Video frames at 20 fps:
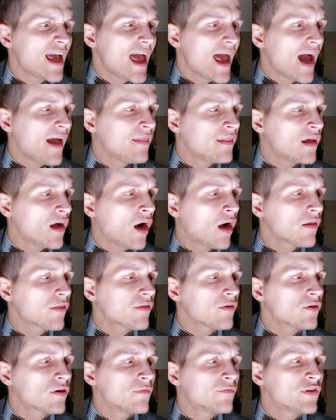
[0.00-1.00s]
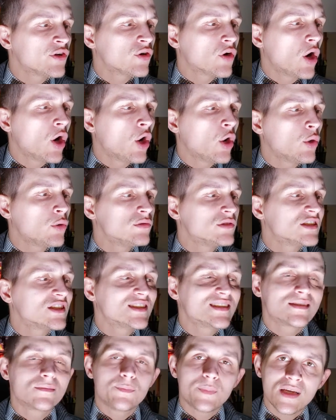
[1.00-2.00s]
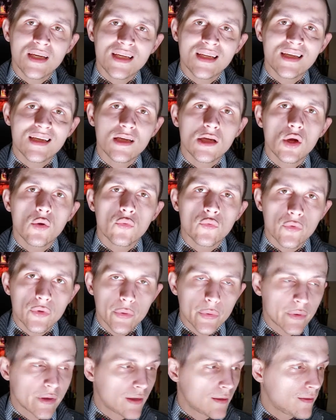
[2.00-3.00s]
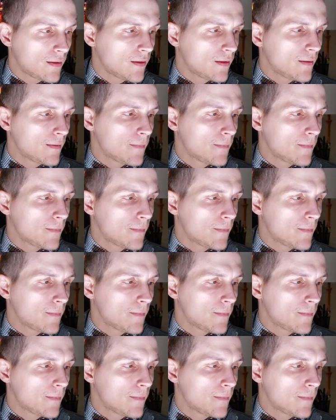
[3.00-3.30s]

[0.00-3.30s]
and the author of your own speedy ruin.